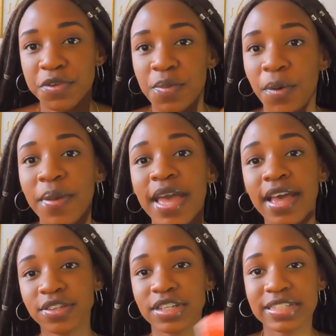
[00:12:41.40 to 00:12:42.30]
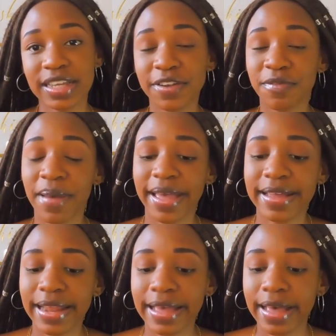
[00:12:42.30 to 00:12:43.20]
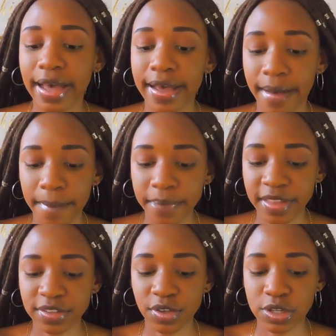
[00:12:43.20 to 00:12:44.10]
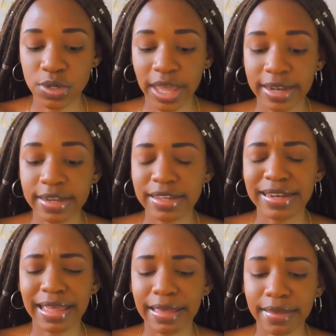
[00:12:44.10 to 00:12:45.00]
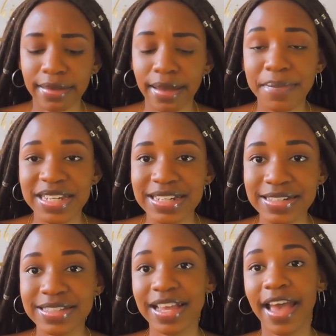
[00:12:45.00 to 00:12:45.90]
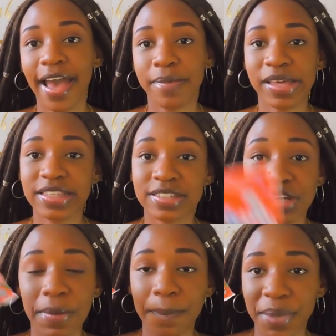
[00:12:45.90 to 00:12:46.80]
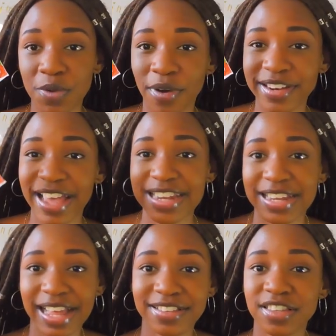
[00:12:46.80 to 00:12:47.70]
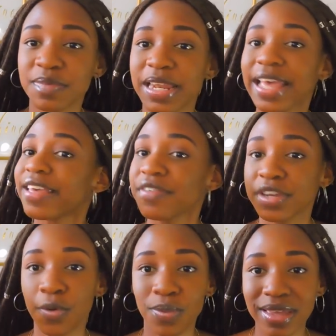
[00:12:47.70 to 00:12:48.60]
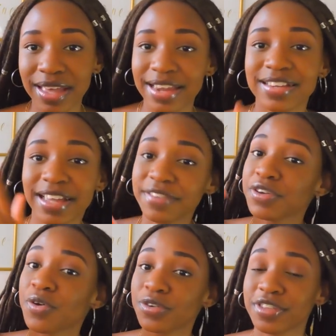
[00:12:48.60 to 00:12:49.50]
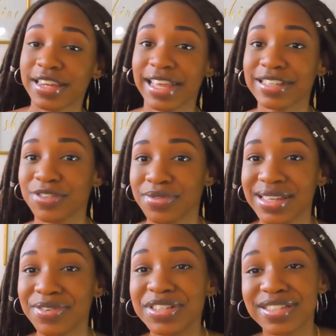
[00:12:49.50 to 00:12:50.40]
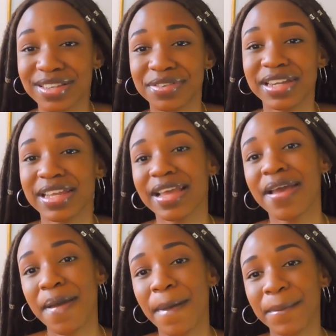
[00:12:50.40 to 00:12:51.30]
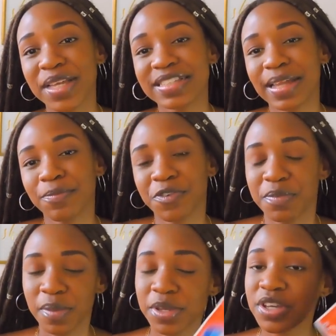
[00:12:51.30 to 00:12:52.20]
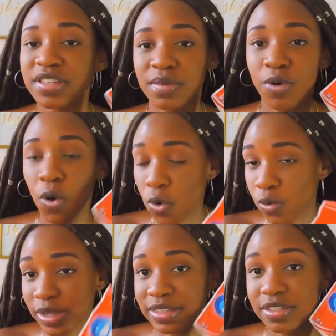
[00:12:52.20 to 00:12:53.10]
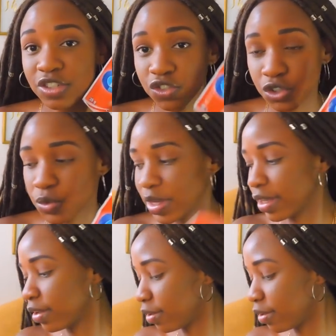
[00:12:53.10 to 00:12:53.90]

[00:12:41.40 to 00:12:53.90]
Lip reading: bob. So instead of buying like gum that's going to end in like a minute, I buy this really big one, and it lasts me like even a week, and it can even go to the next week, which is a really big step for me because I'm always chewing.